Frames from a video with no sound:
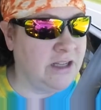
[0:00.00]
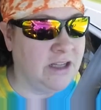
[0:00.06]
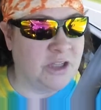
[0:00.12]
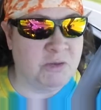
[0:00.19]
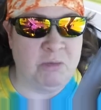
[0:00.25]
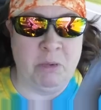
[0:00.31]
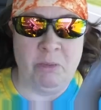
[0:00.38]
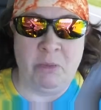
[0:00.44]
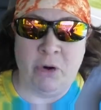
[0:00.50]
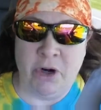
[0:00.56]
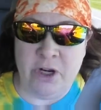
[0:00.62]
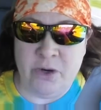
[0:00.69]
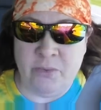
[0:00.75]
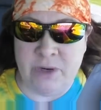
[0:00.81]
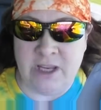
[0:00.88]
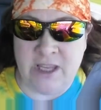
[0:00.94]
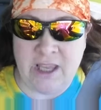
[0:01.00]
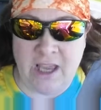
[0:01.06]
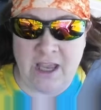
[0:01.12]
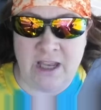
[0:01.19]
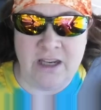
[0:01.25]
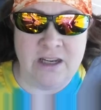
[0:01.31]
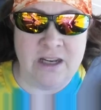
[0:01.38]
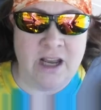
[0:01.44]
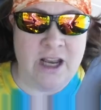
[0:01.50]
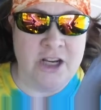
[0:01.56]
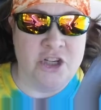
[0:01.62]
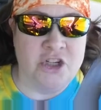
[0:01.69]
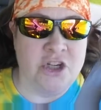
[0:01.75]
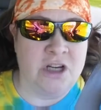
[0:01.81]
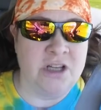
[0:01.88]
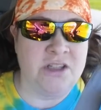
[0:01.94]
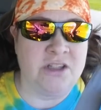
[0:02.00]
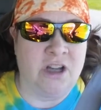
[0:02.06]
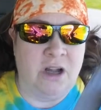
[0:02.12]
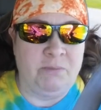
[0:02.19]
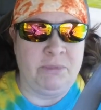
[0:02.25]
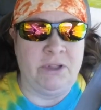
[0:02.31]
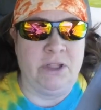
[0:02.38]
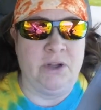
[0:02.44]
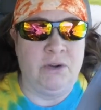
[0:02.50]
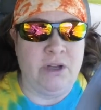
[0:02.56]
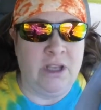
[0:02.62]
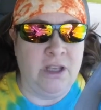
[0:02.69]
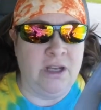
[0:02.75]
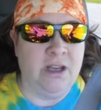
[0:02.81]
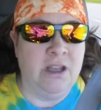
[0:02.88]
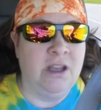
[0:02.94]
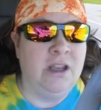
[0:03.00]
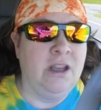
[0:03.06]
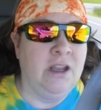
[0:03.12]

It's Memorial Weekend. I just uploaded